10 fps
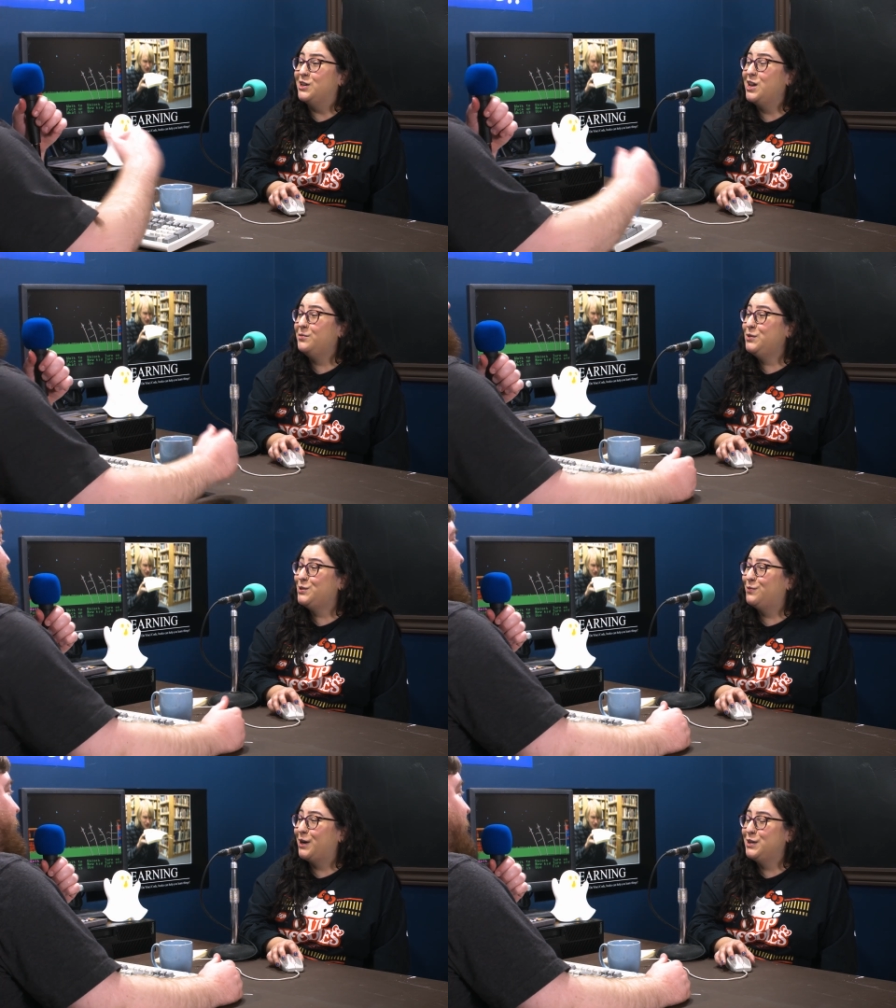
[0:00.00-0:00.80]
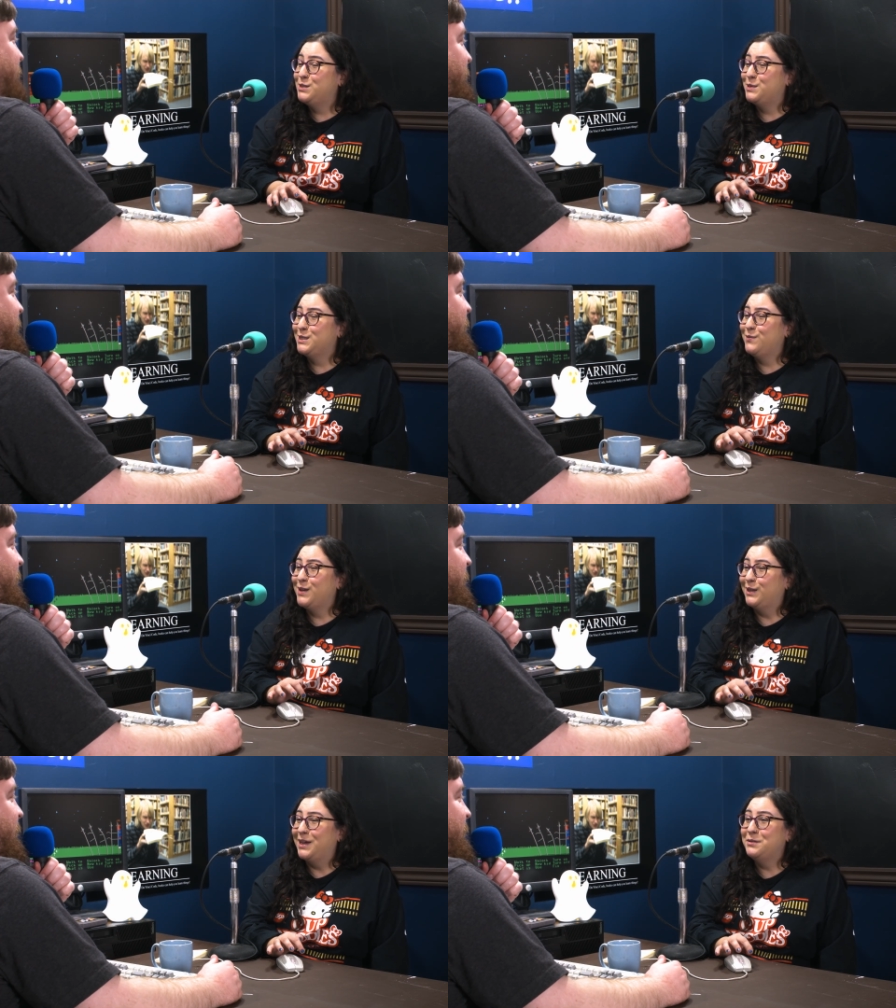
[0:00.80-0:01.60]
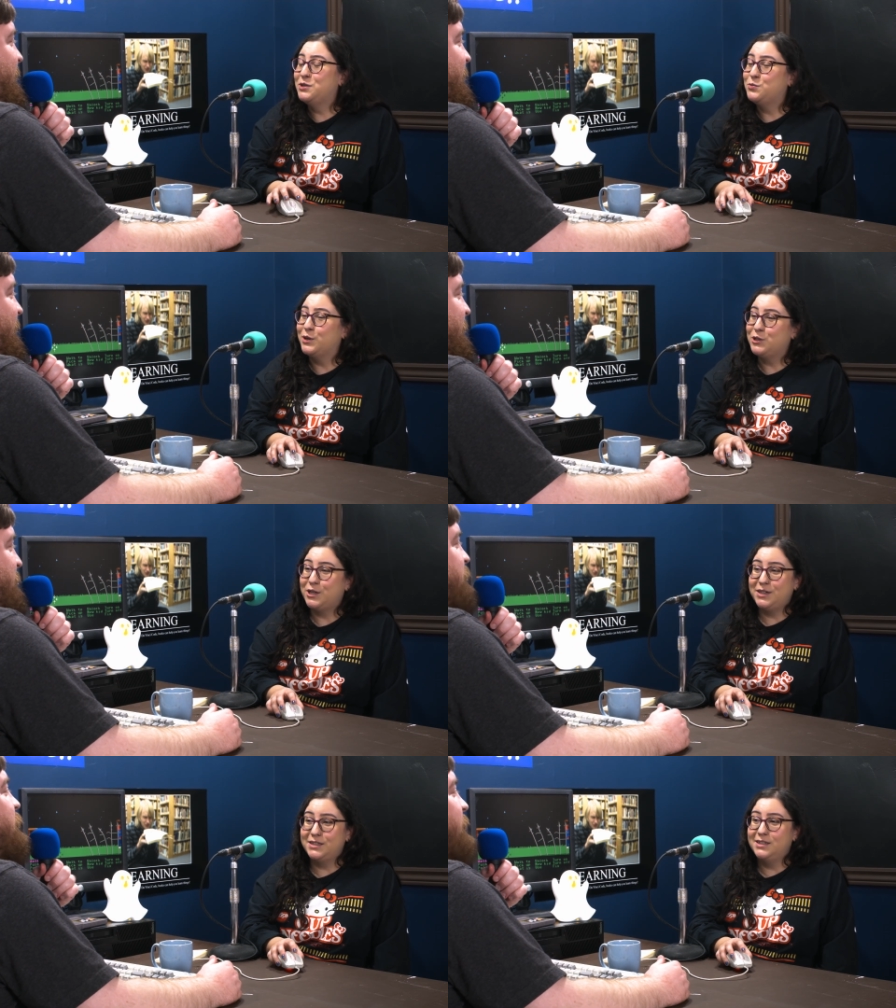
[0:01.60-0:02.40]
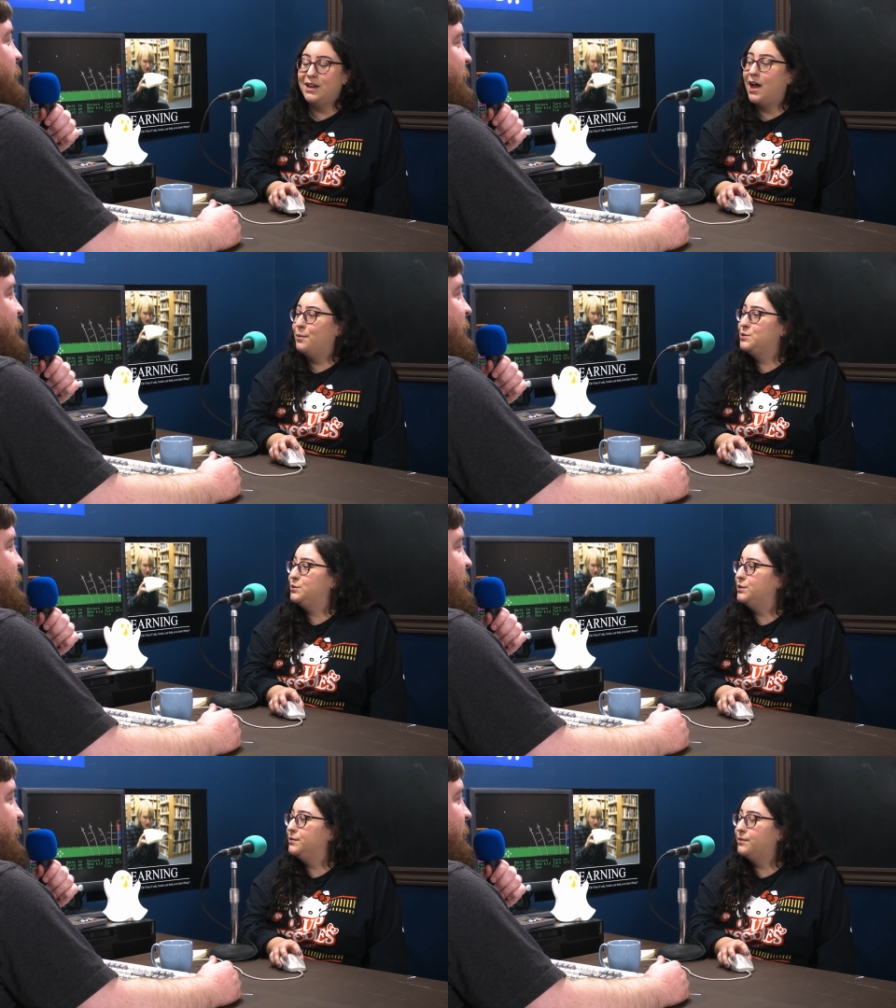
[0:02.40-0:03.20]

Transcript: you have to use very specific language, which I absolutely